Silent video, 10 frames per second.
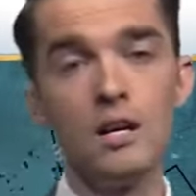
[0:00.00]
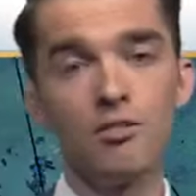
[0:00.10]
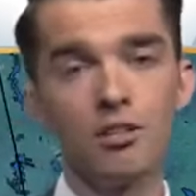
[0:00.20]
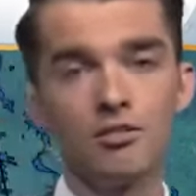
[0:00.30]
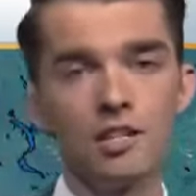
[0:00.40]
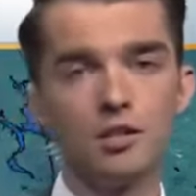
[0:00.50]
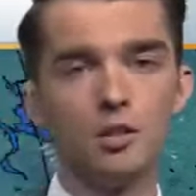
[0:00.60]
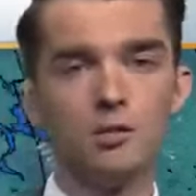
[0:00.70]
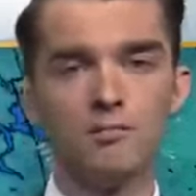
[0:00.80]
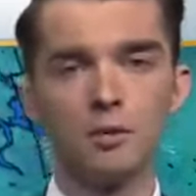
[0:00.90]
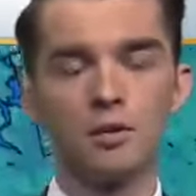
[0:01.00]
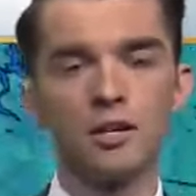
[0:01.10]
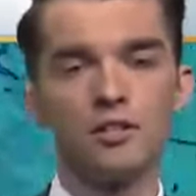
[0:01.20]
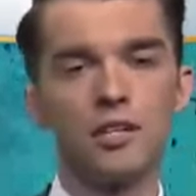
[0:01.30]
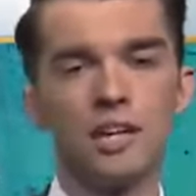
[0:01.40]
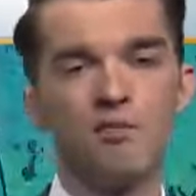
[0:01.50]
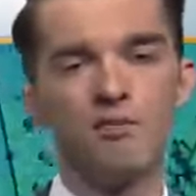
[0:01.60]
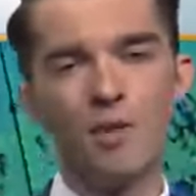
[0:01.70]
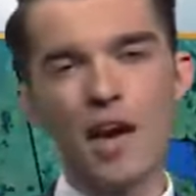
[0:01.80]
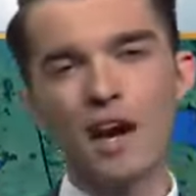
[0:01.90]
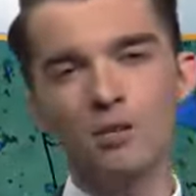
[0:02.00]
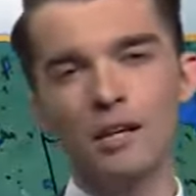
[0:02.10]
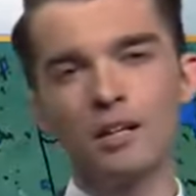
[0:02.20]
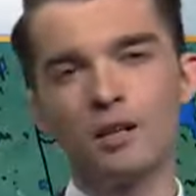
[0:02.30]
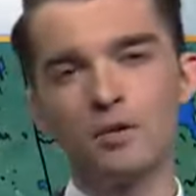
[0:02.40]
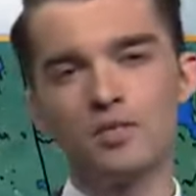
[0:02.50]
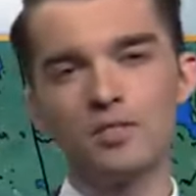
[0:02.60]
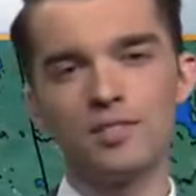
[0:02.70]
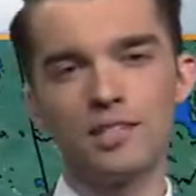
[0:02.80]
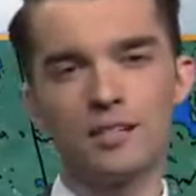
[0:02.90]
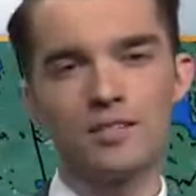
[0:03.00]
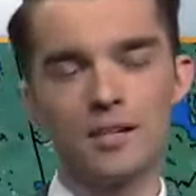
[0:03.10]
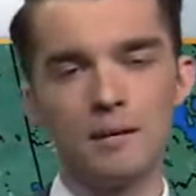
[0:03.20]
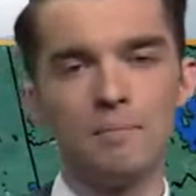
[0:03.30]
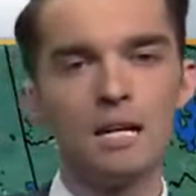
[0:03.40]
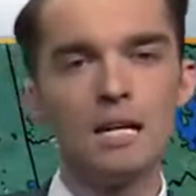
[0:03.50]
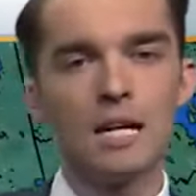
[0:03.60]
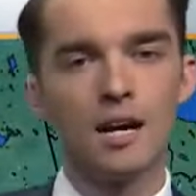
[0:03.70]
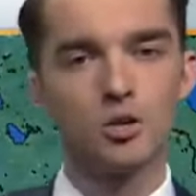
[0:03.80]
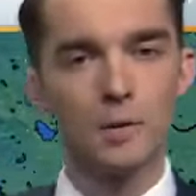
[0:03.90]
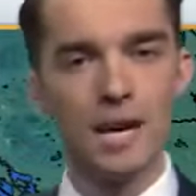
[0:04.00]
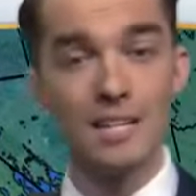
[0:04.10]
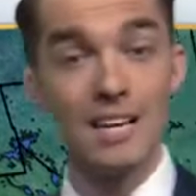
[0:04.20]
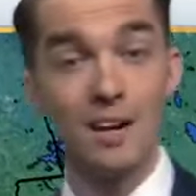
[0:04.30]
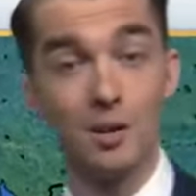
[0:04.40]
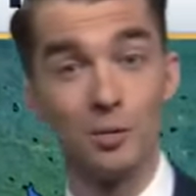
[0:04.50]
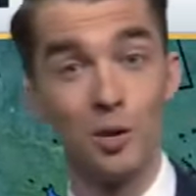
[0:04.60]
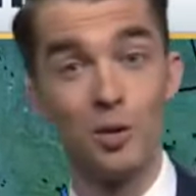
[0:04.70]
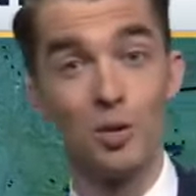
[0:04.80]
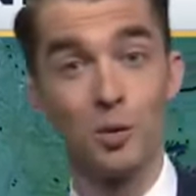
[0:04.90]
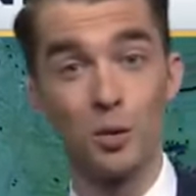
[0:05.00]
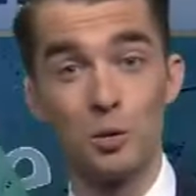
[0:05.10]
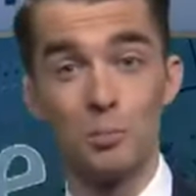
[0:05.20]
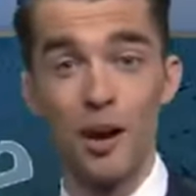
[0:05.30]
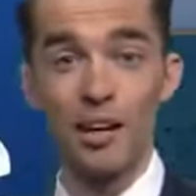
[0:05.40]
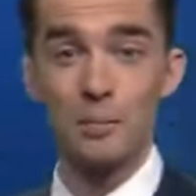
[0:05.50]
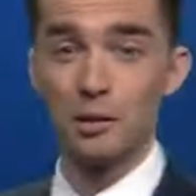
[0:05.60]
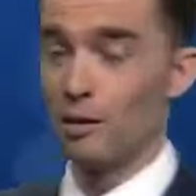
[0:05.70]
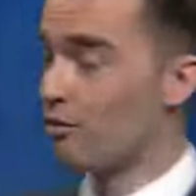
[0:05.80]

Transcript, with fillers: 52 in Burlington and very close to 60 as we head down the road towards Brattleboro,